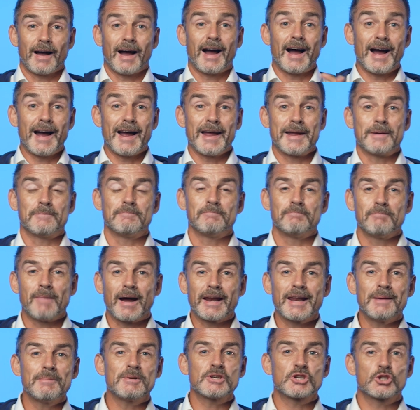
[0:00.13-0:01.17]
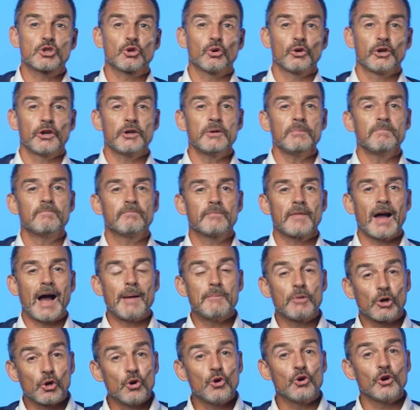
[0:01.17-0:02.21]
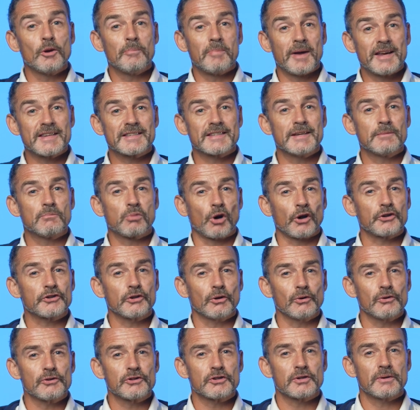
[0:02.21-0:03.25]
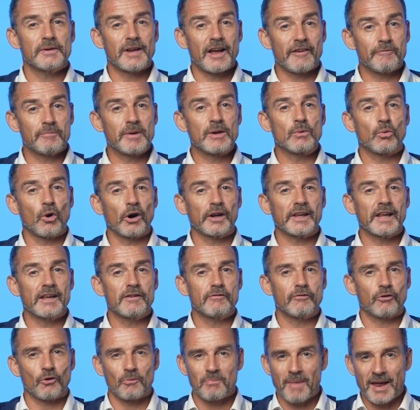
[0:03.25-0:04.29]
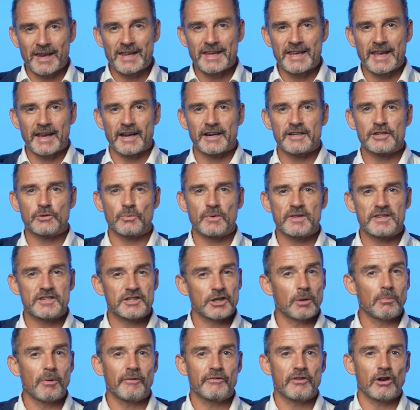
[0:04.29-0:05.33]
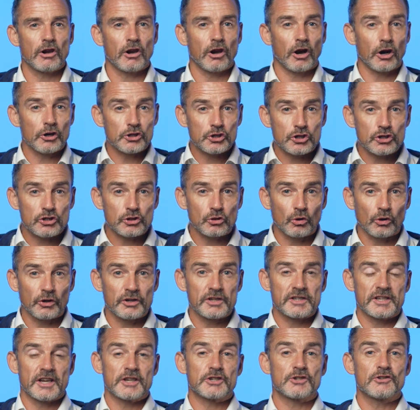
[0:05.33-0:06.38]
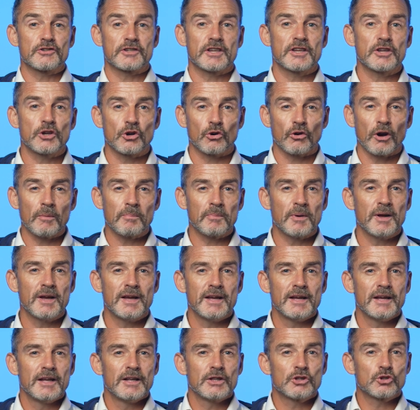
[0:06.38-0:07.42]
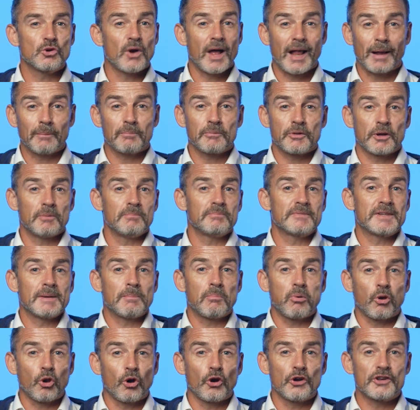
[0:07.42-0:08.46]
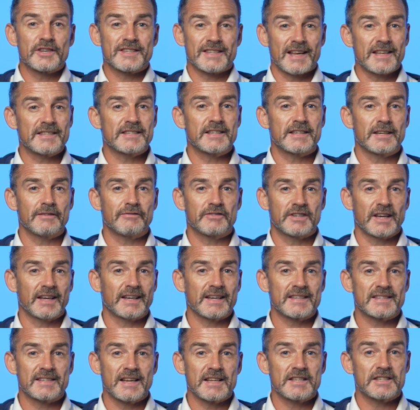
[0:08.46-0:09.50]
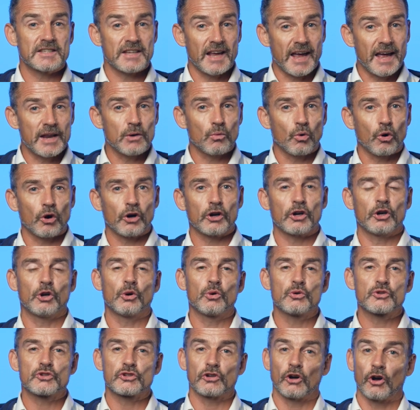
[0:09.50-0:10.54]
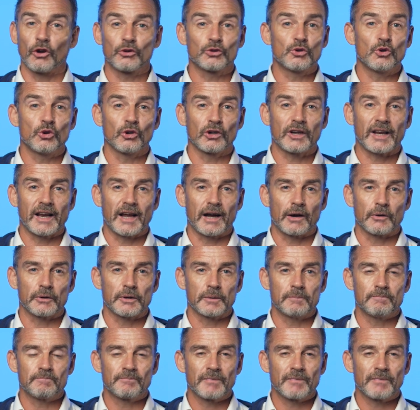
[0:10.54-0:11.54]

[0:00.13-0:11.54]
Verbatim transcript: Hi, my name is Julien. I'm a Googler based in Brussels, and I've been working for many years with some of the largest organizations in Europe to help them deploy sensitive datasets and workloads on Google Cloud.